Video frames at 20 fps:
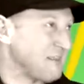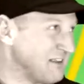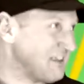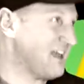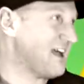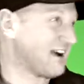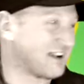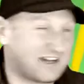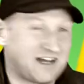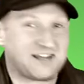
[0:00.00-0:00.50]

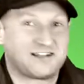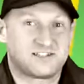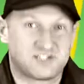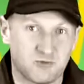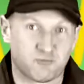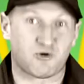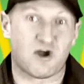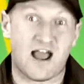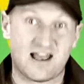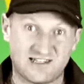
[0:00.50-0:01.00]
Yeah, kinda
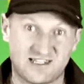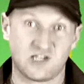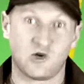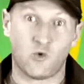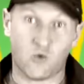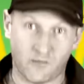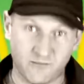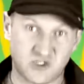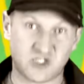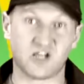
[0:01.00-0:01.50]

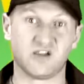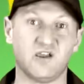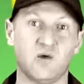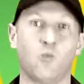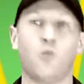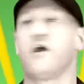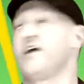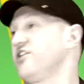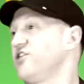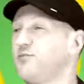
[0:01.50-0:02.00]
surprising who I'm
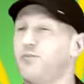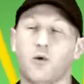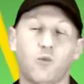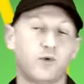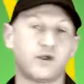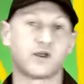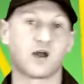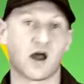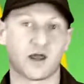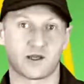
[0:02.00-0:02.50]
chilling with, but
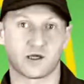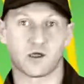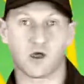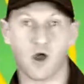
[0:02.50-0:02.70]
we got a